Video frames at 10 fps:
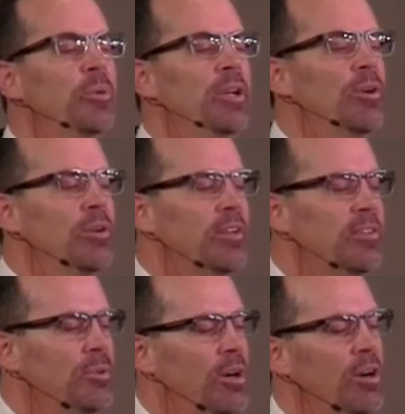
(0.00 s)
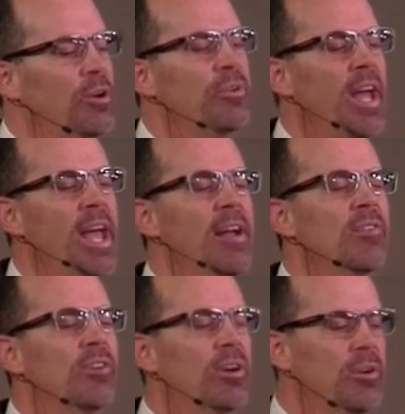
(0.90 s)
We don't look to our own
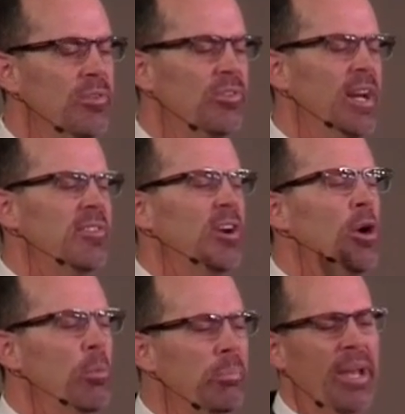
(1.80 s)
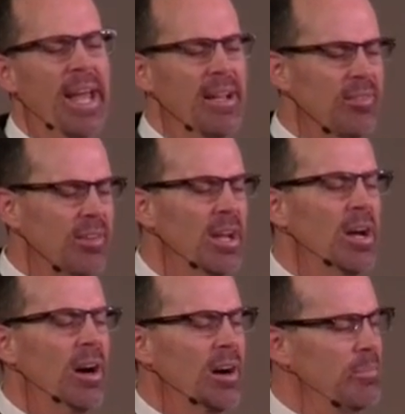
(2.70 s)
hands, our own strengths, our own plans,
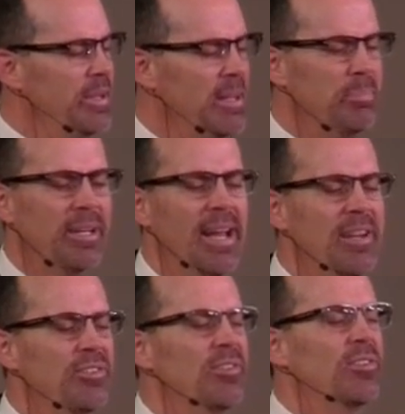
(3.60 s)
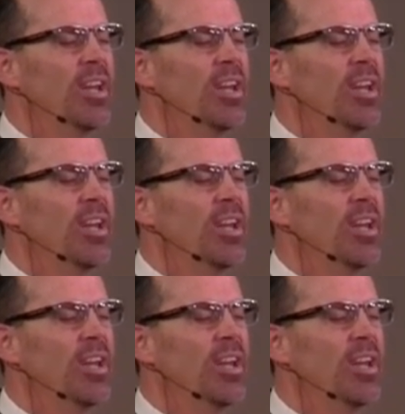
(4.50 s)
our manipulations.